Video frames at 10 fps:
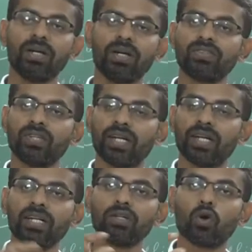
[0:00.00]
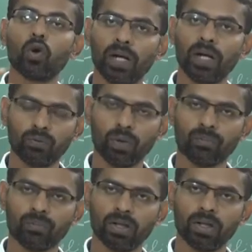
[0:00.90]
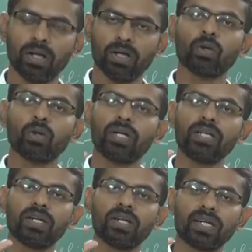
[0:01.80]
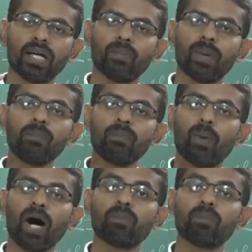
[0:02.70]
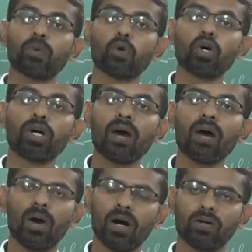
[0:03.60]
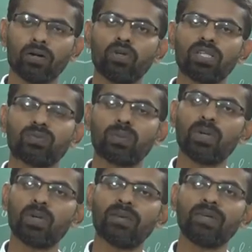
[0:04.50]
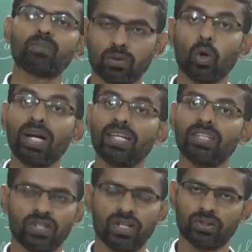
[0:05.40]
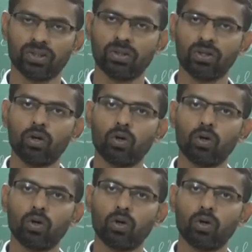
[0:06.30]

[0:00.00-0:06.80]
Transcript: It is written in coded form. So it is written by part programmer who is familiar with coded instruction.